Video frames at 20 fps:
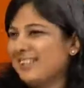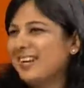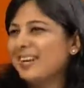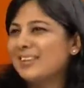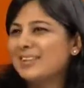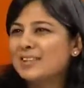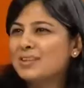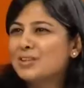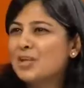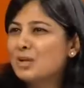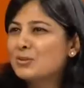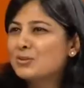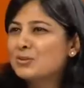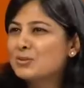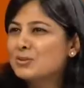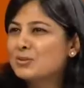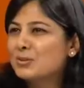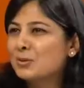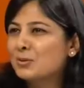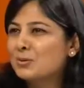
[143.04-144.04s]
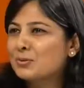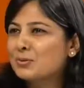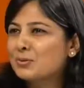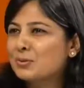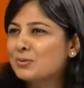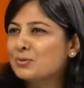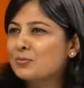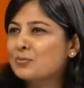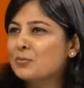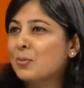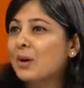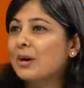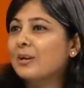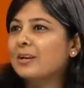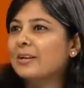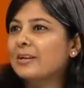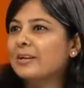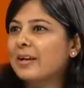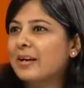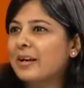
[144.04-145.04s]
Yeah, they're not so sort of
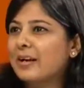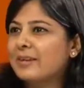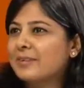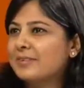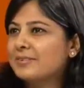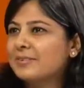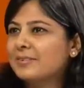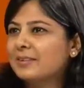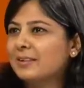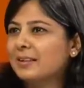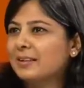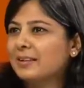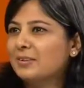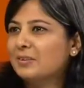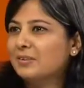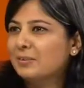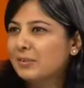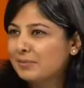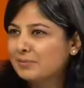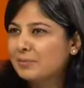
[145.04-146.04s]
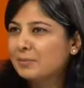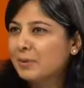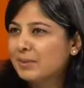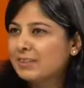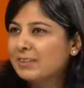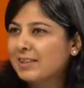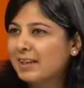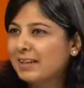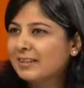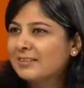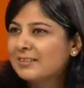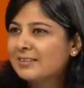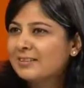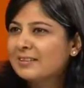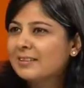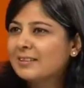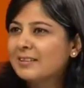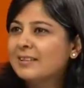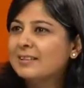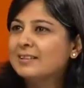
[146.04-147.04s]
worried as you know, everybody else.